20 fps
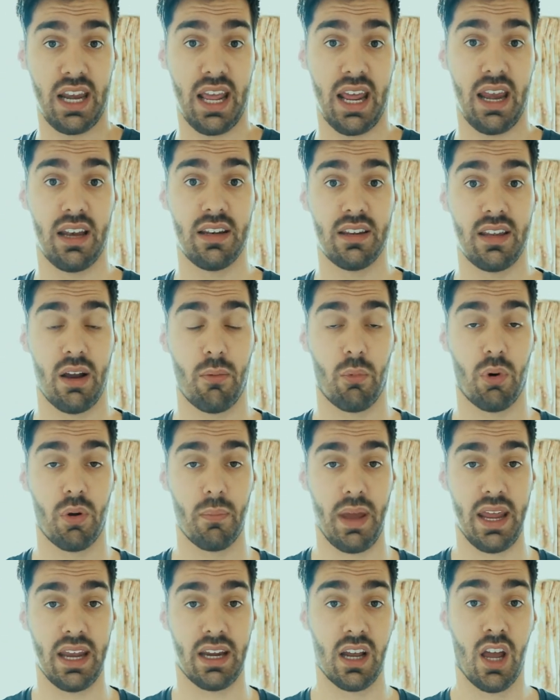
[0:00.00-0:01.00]
and they will
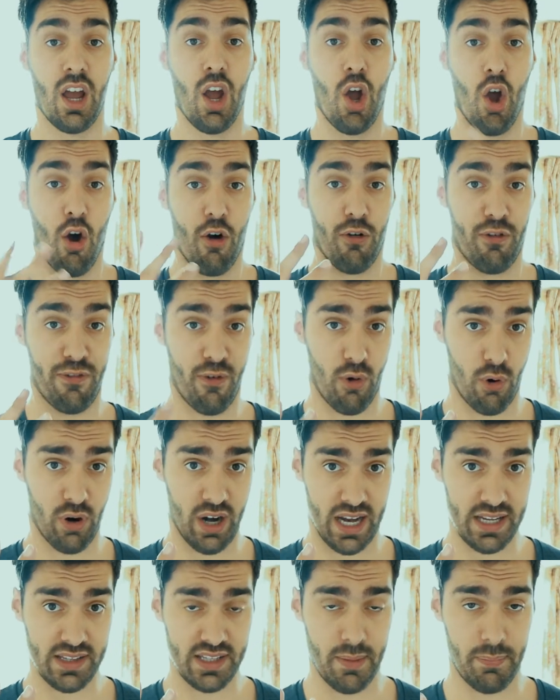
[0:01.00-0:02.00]
make 4
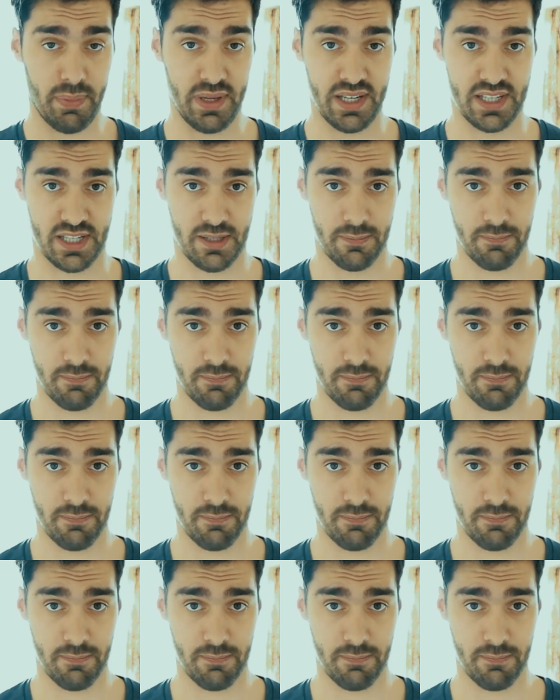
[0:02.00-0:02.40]
ATPs.